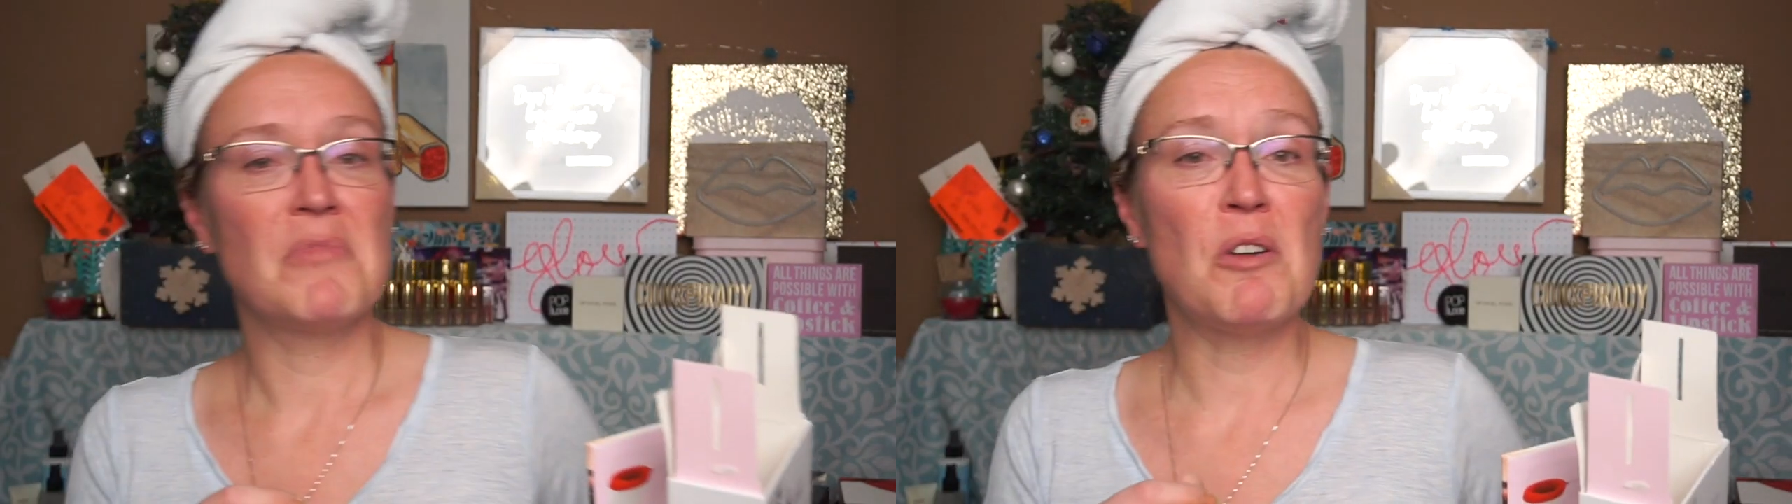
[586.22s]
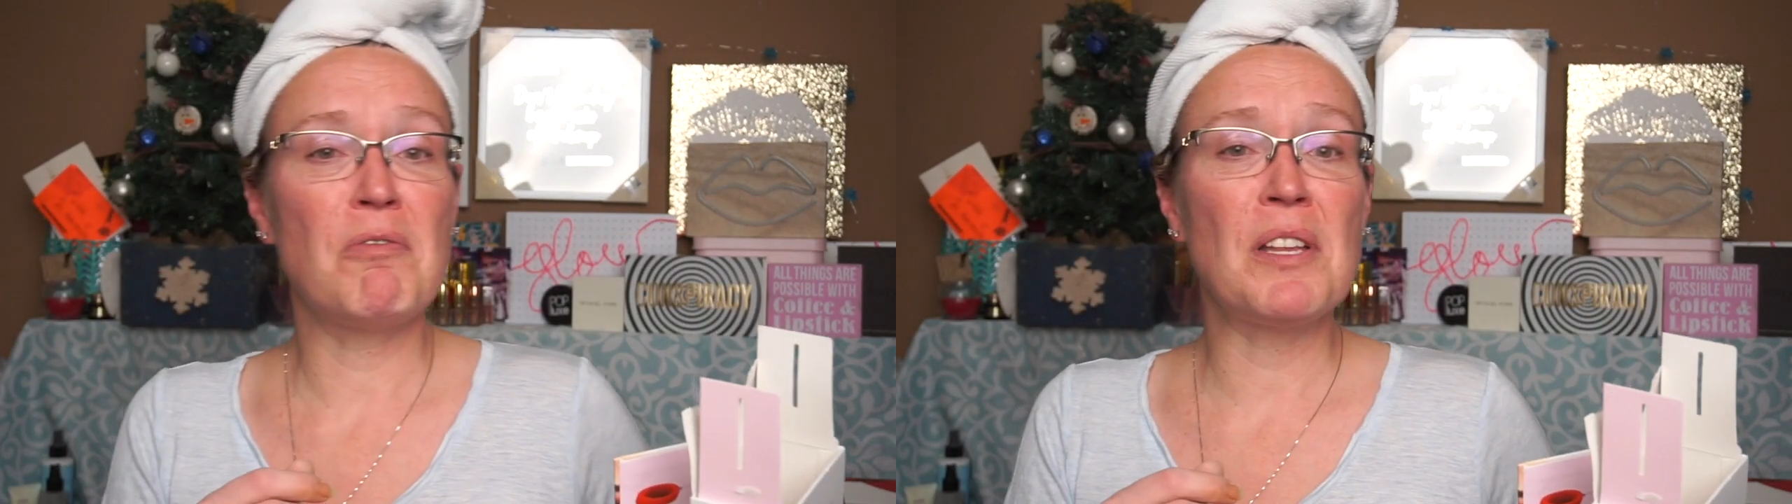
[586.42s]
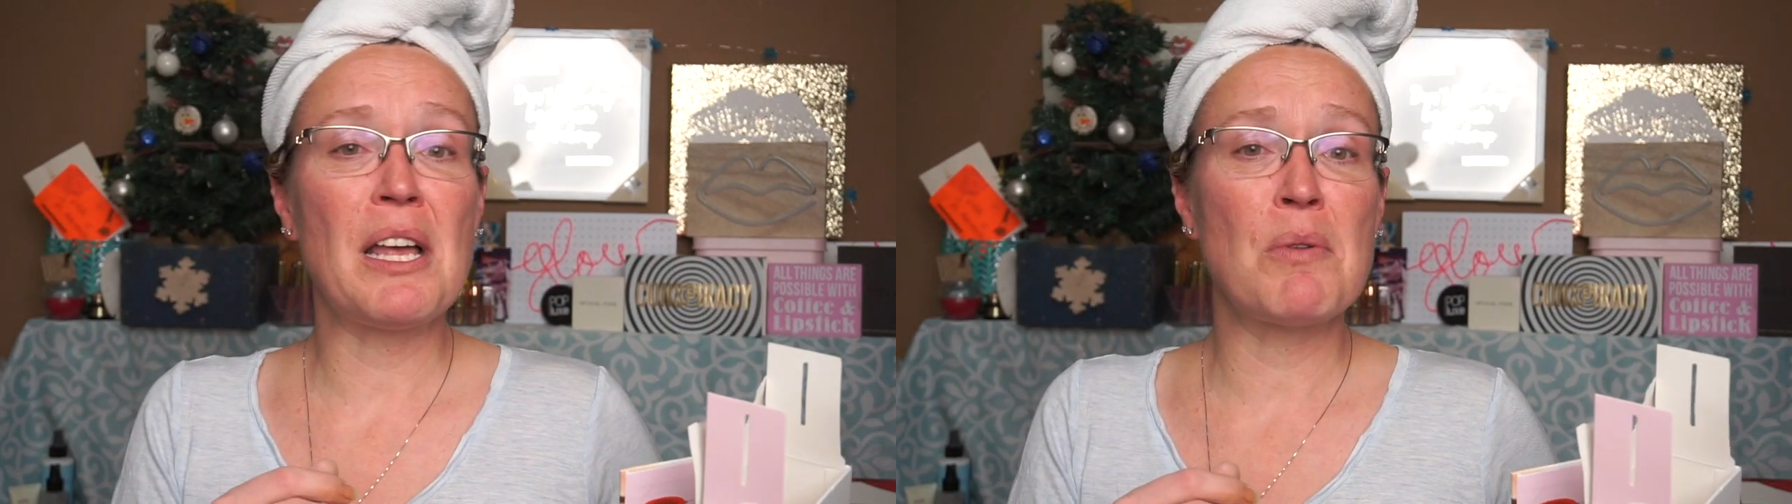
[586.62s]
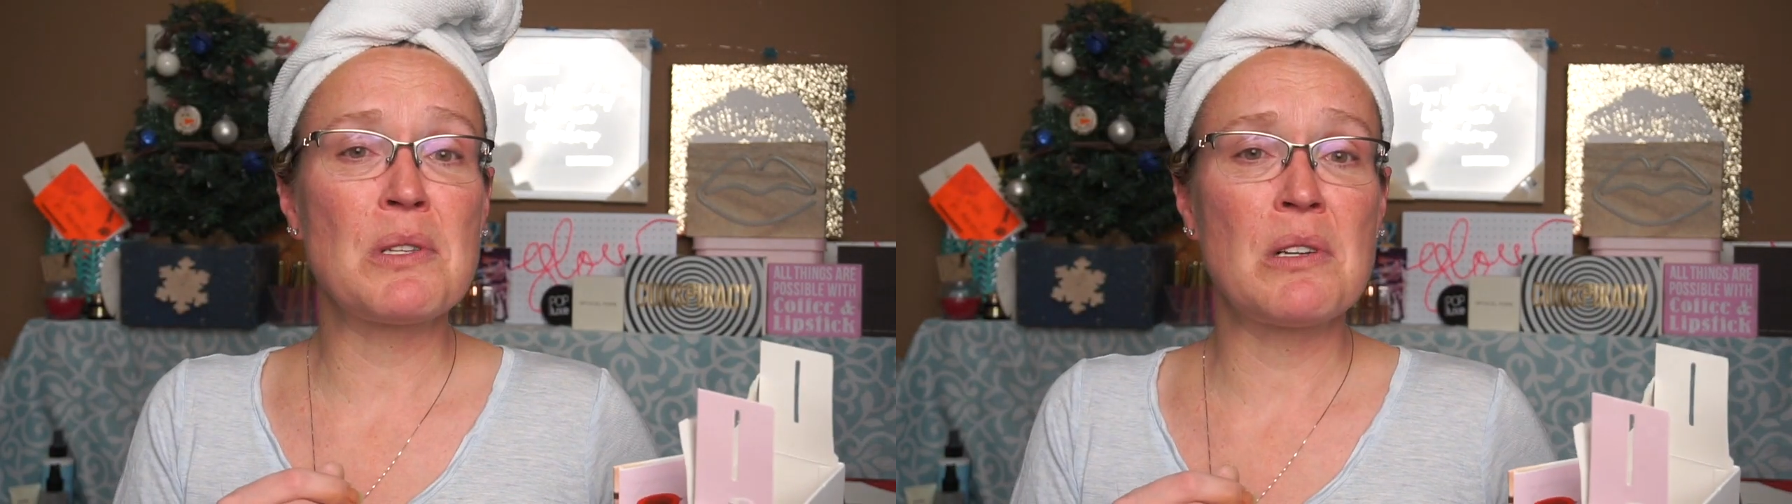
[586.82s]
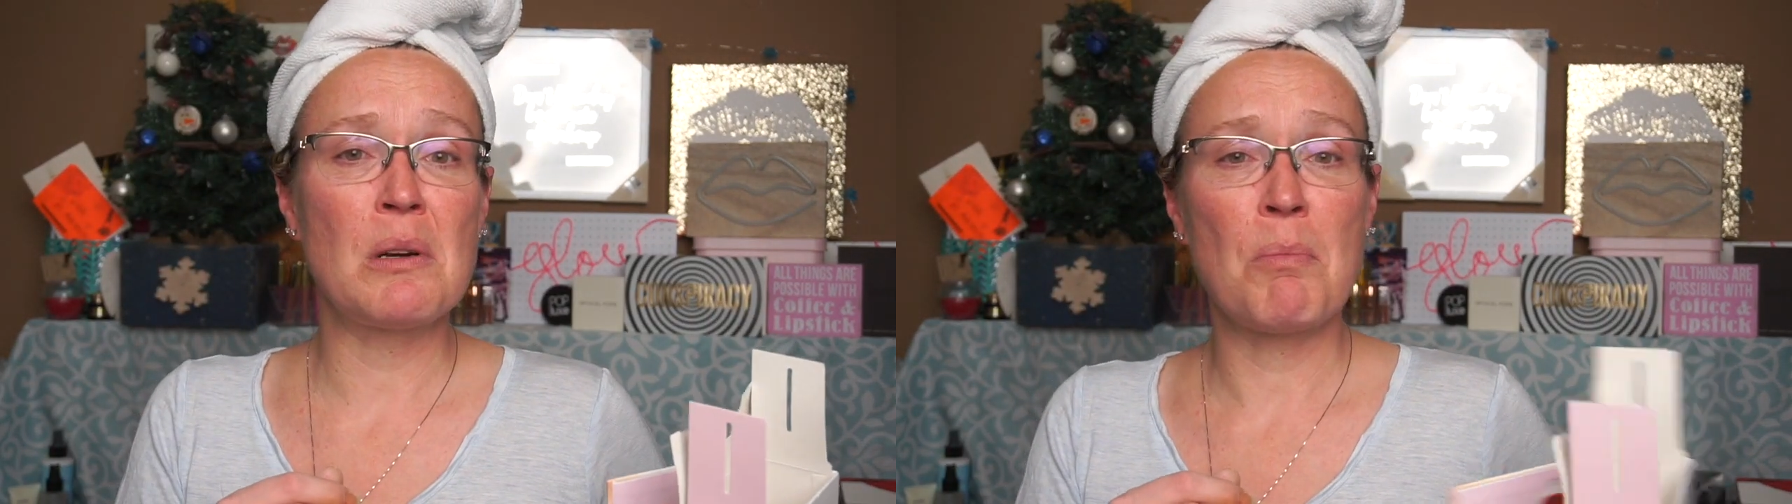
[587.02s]
hopefully that
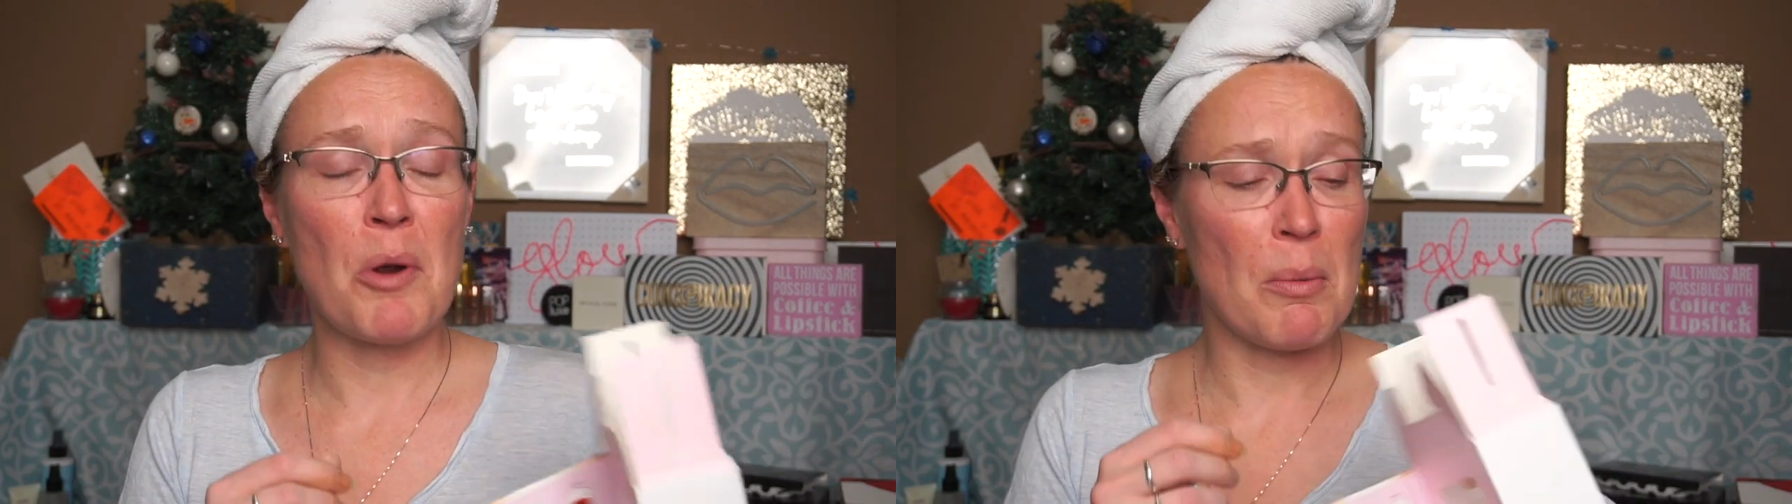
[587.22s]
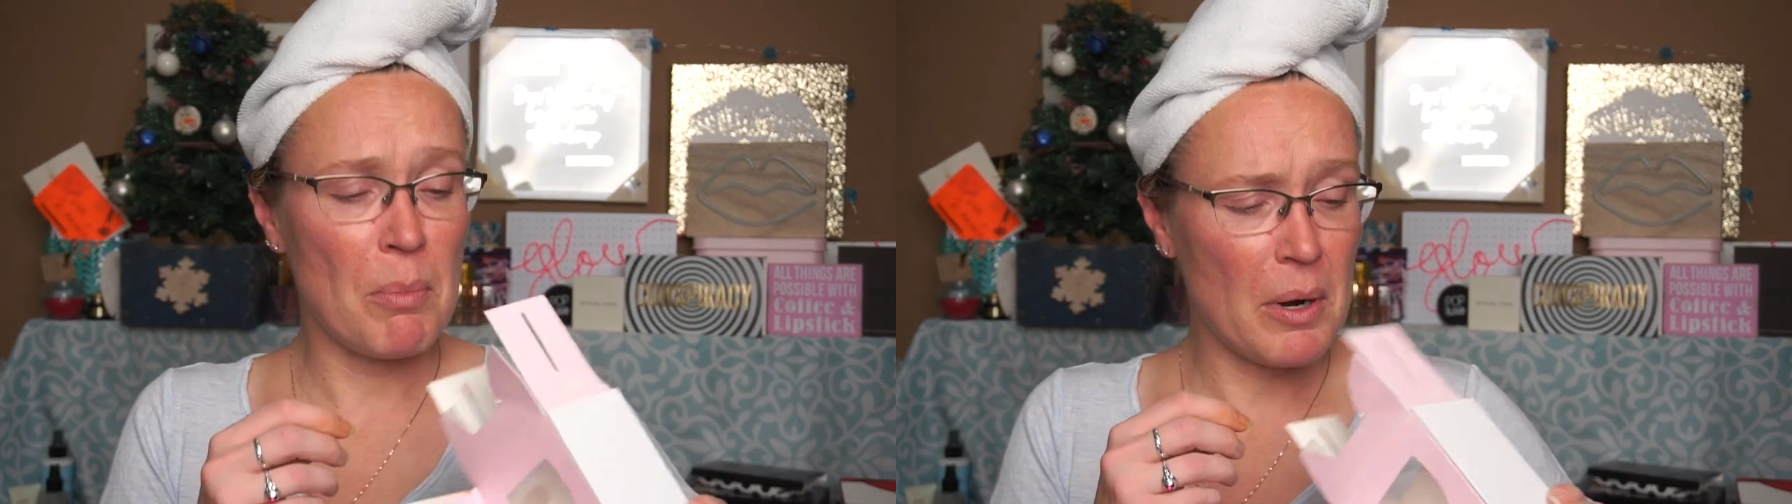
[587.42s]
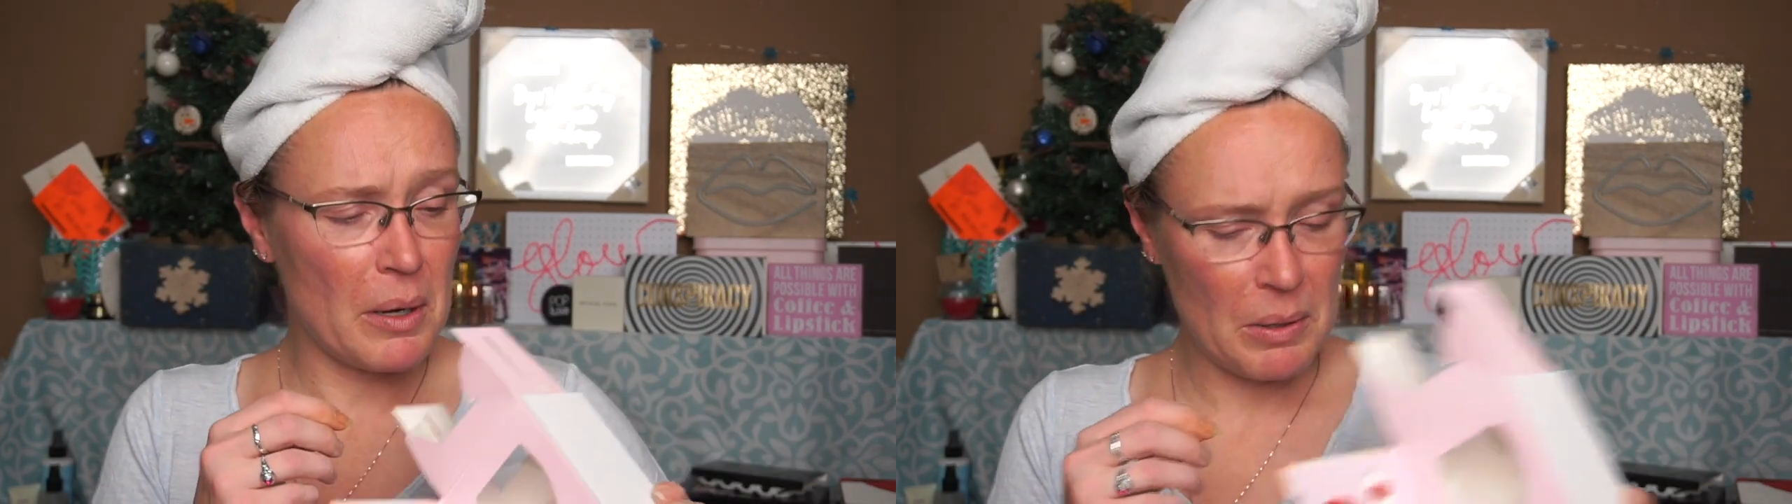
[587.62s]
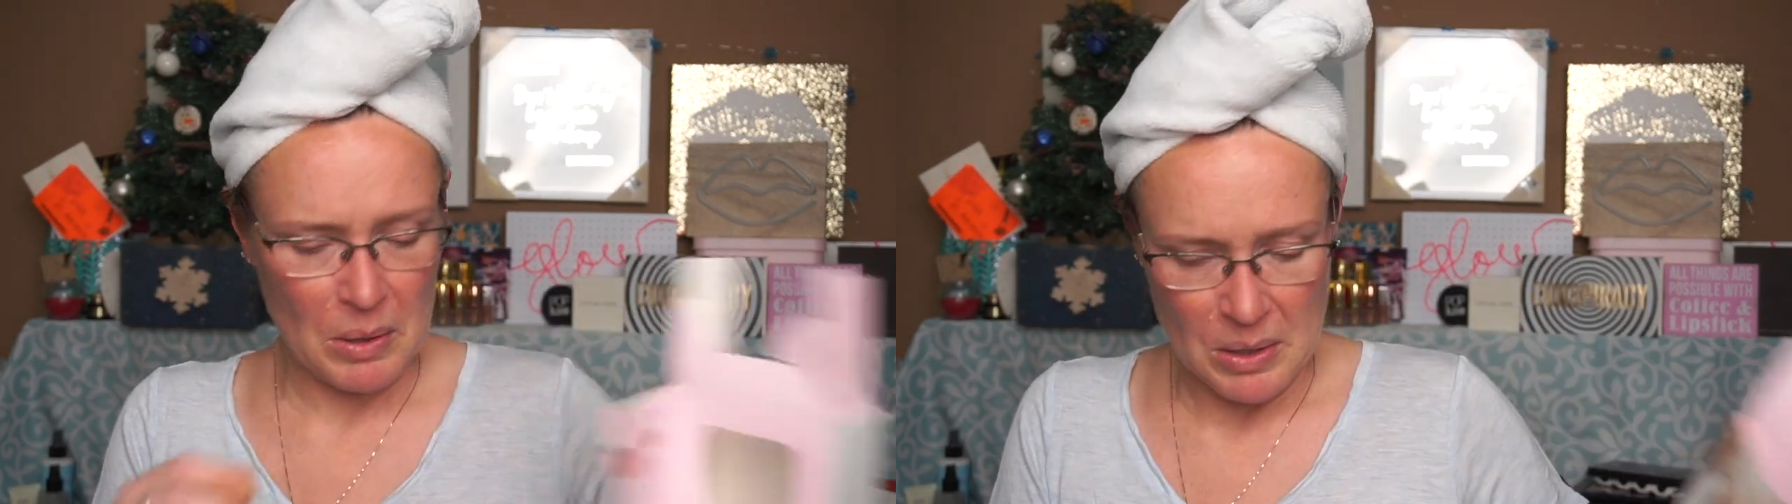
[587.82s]
wasn't an important part.